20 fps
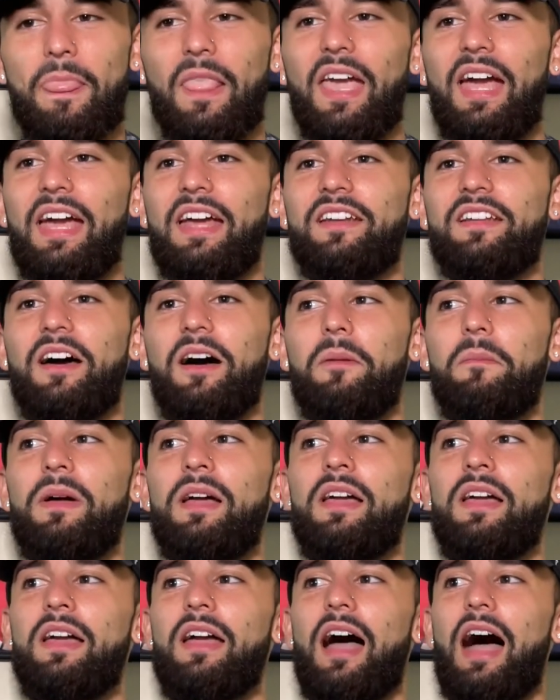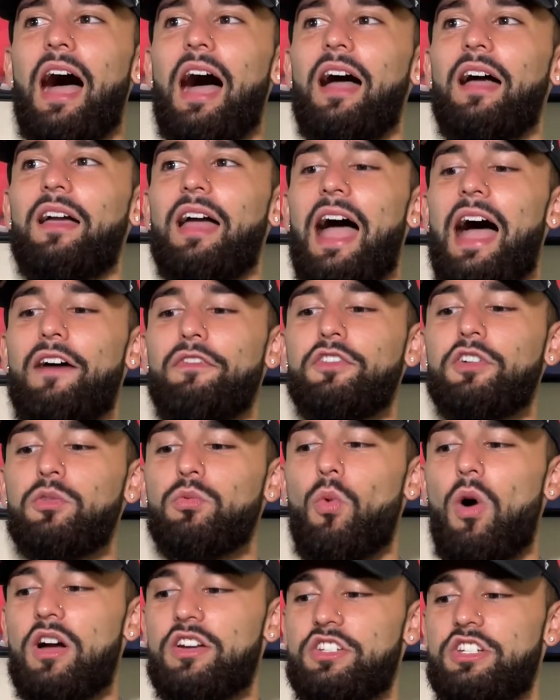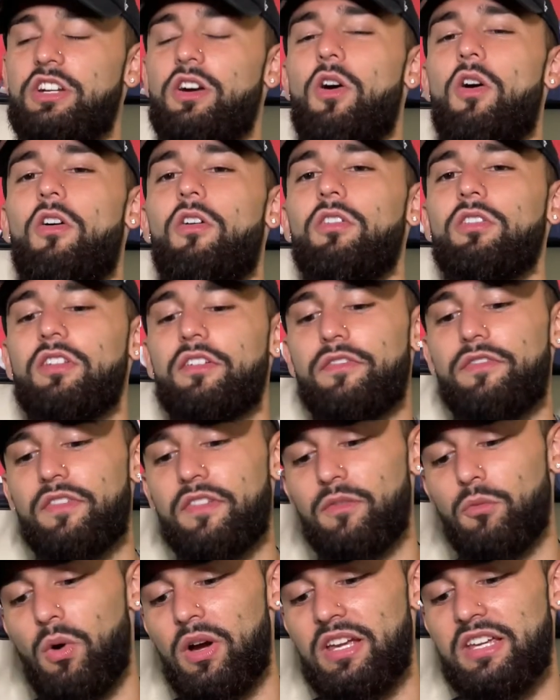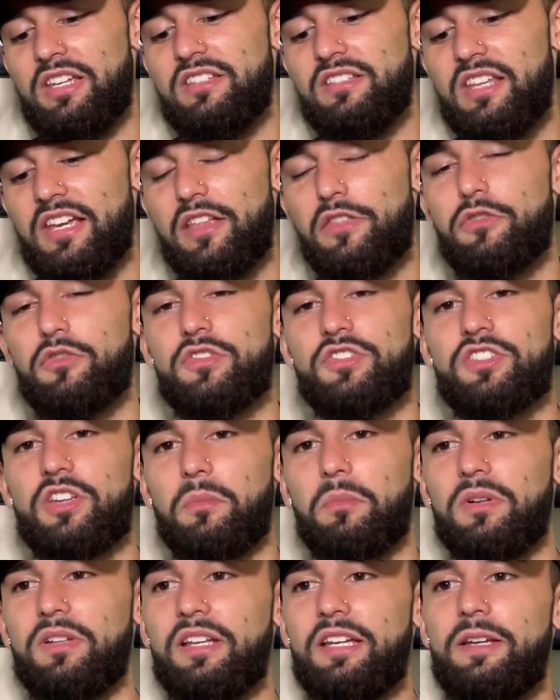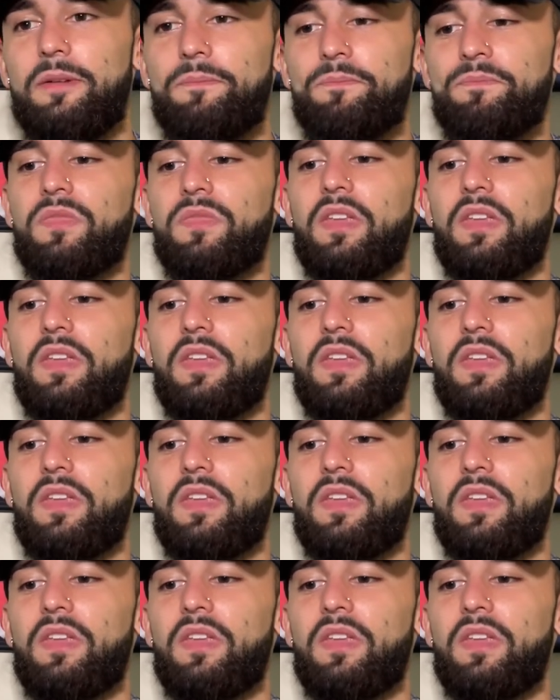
And after watching all of what he did through Summer League,